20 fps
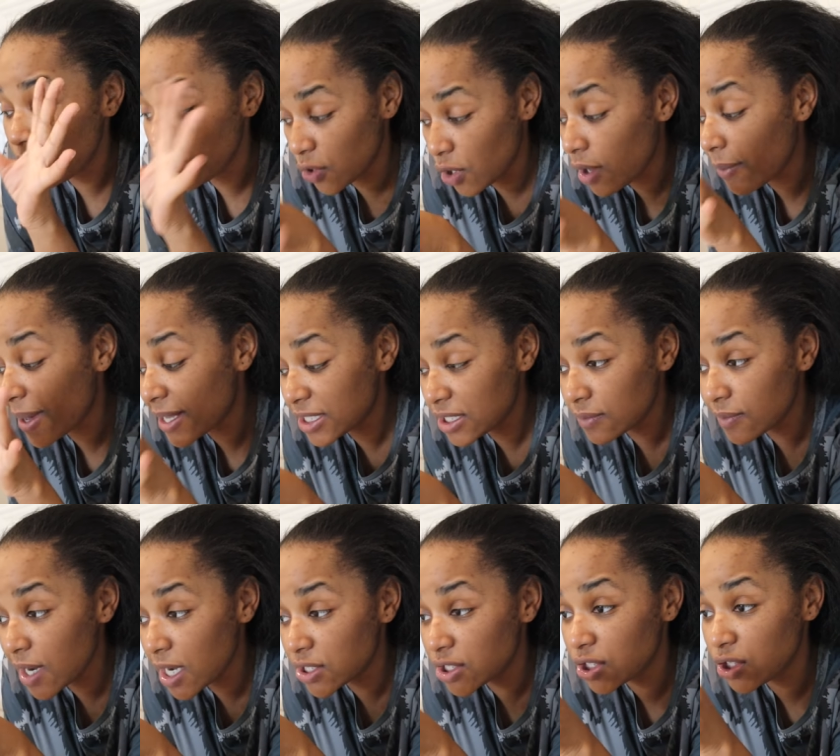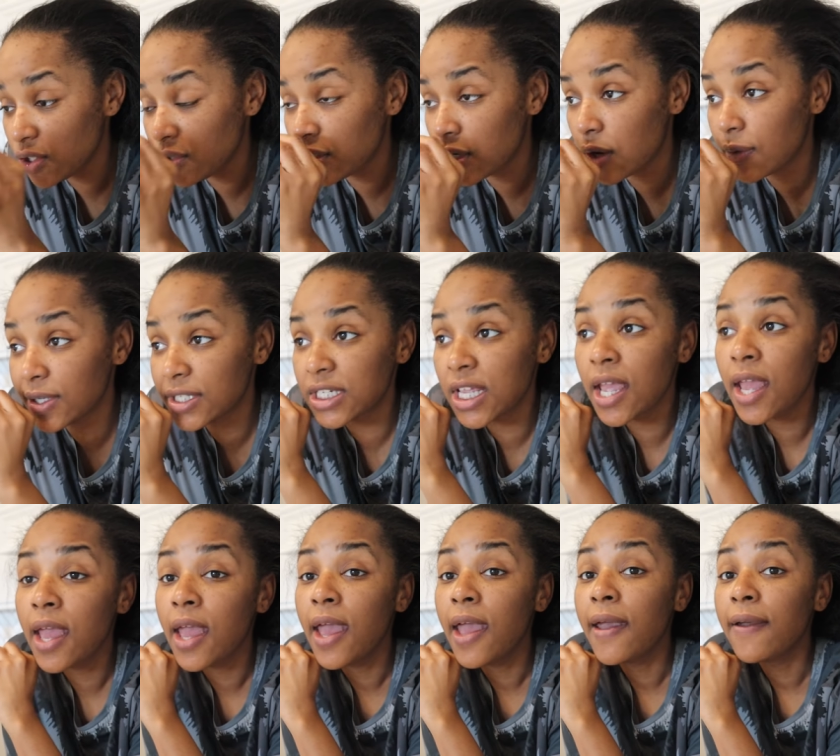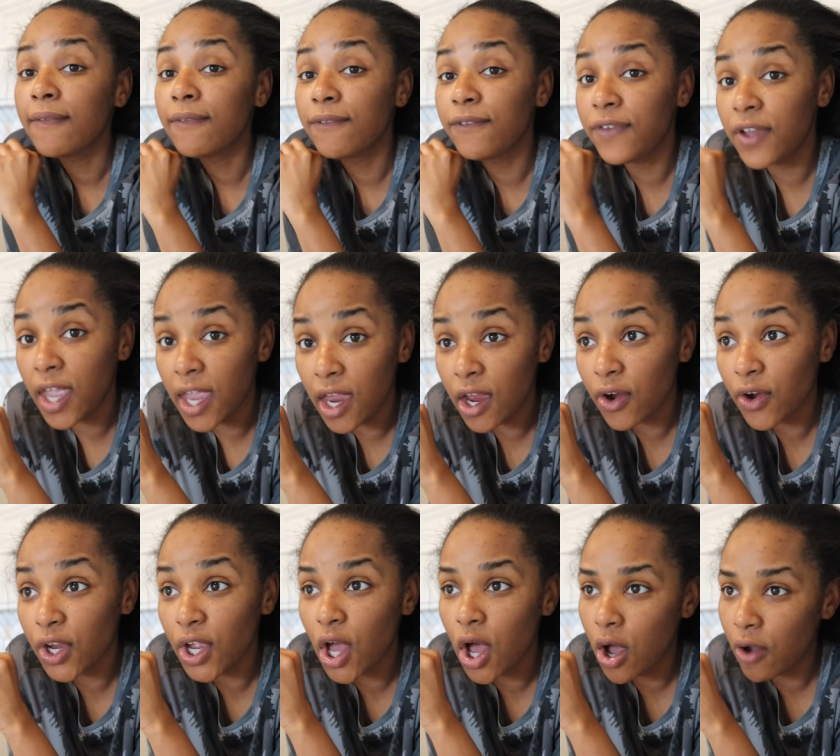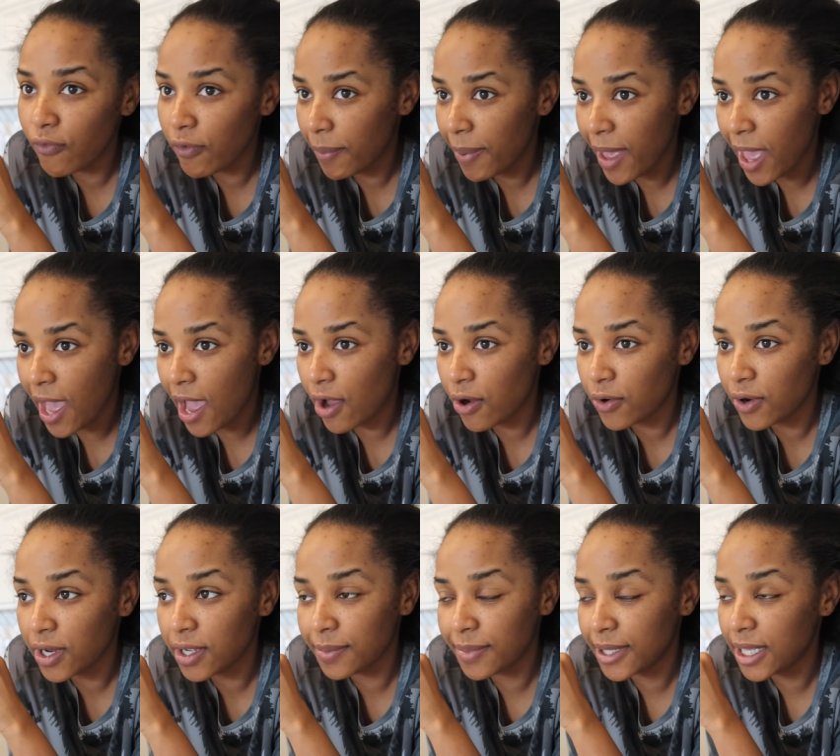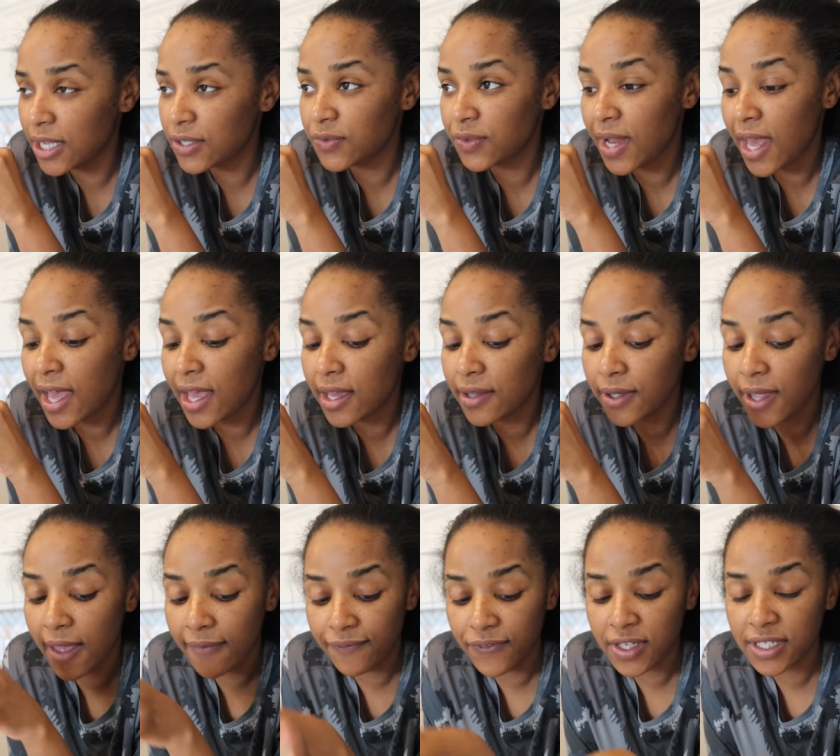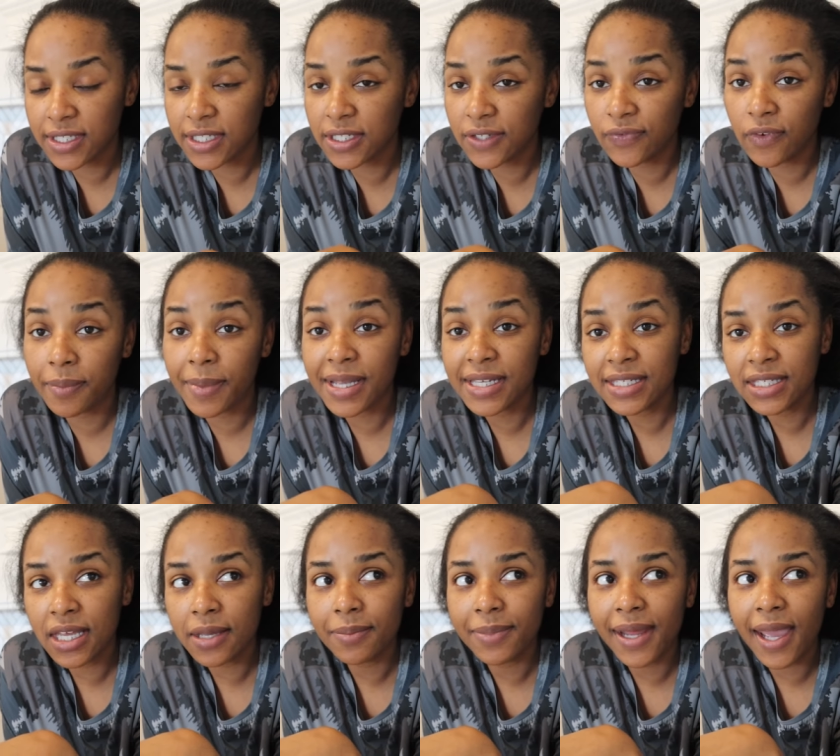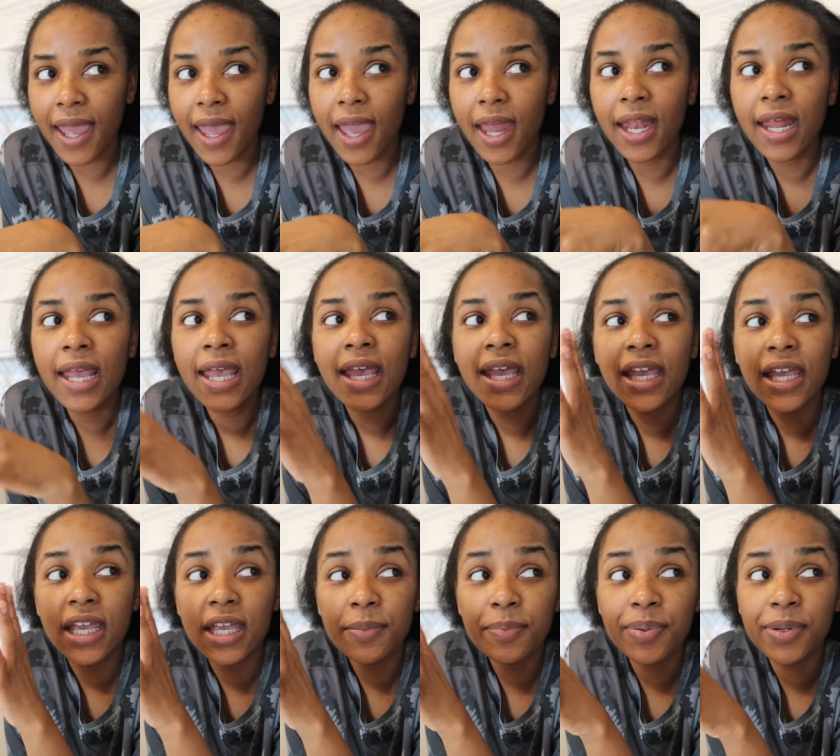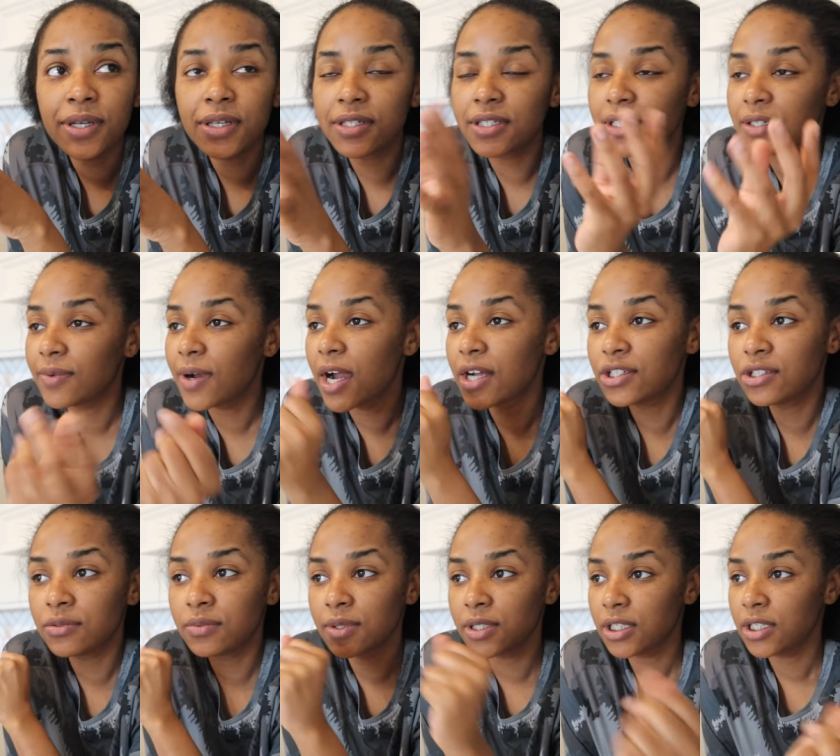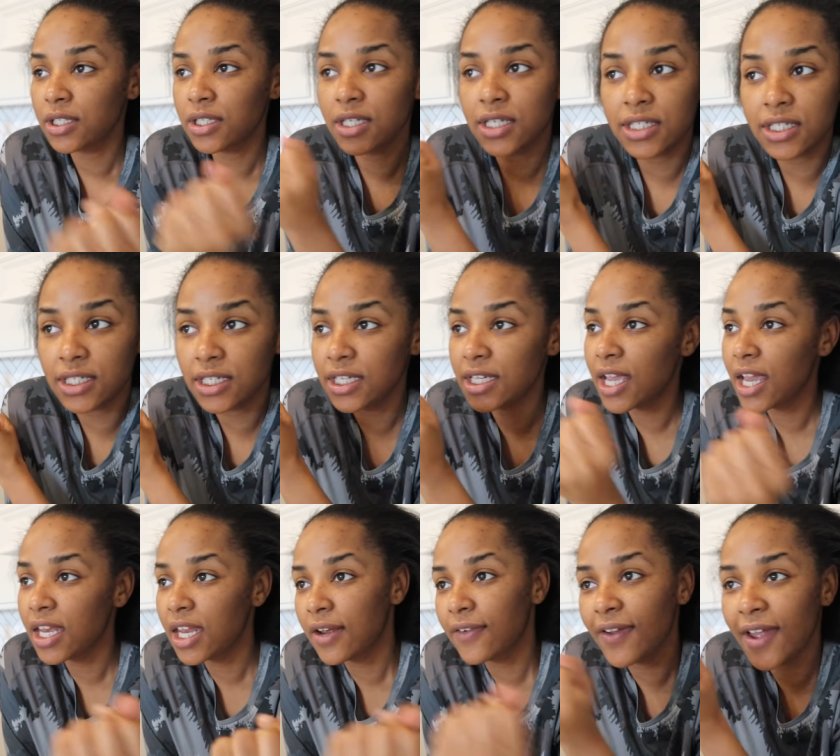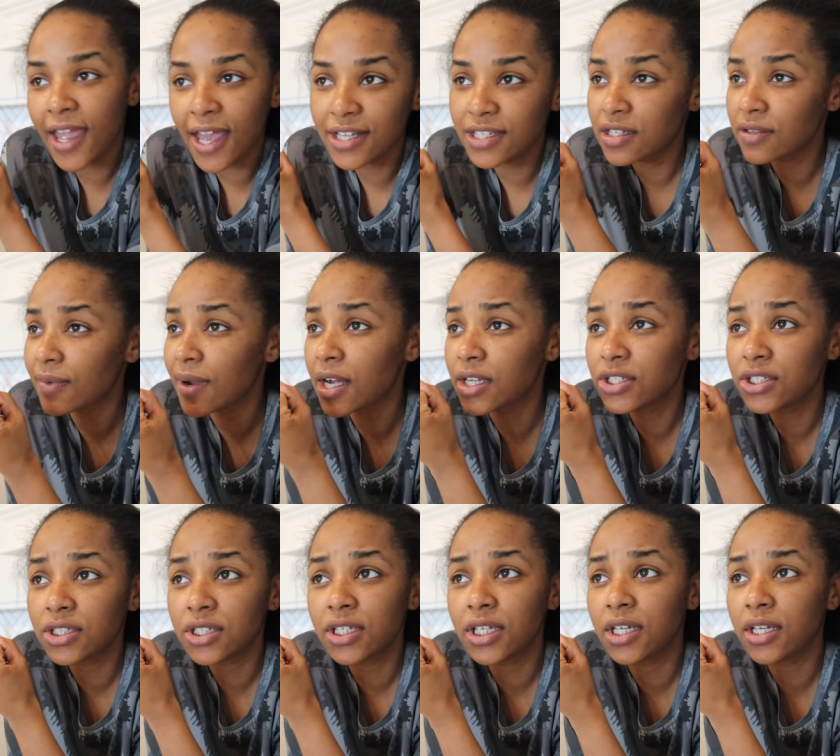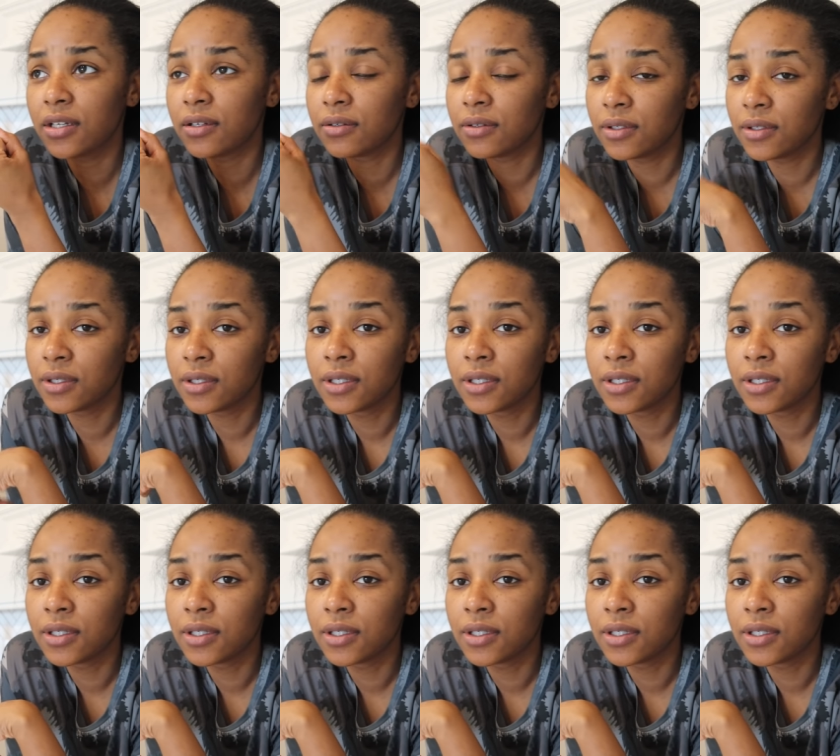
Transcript: if you know about sriracha, you know it's very overpowering, because when I had fixed this for my stepdad, he put sriracha with his and he had never had sriracha in.